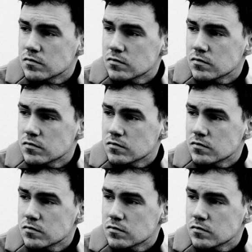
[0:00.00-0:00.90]

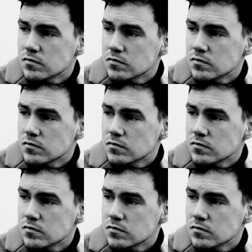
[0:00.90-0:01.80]

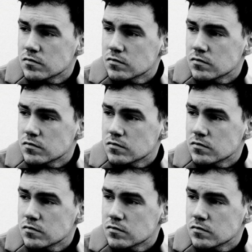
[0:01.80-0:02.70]

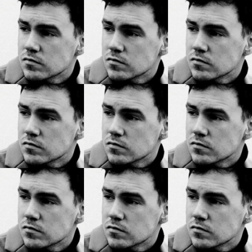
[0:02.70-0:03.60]

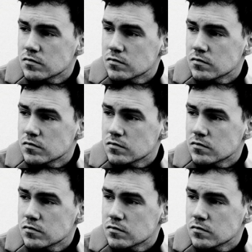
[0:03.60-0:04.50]

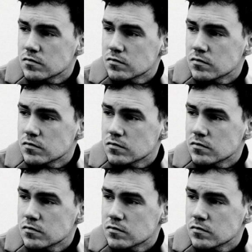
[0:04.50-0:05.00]
The face doesn't move, so there is nothing to read.